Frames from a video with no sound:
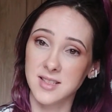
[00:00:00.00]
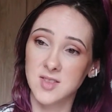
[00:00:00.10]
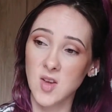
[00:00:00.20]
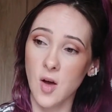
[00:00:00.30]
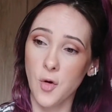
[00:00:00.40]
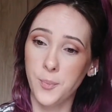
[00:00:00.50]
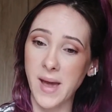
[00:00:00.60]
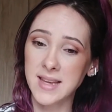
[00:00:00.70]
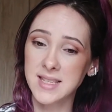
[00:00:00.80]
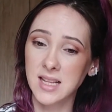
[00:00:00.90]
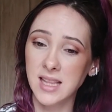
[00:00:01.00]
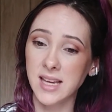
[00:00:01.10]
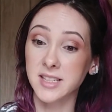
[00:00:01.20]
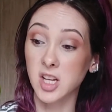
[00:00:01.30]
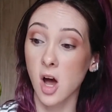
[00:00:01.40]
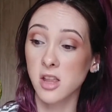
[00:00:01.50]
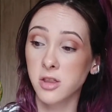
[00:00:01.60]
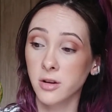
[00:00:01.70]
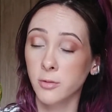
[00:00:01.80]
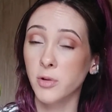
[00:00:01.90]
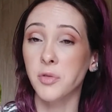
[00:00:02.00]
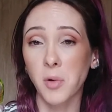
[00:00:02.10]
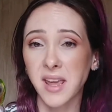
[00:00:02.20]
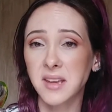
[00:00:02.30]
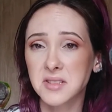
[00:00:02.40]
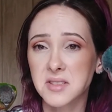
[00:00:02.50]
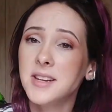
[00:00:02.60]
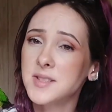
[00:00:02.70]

So basically a toddler with wings.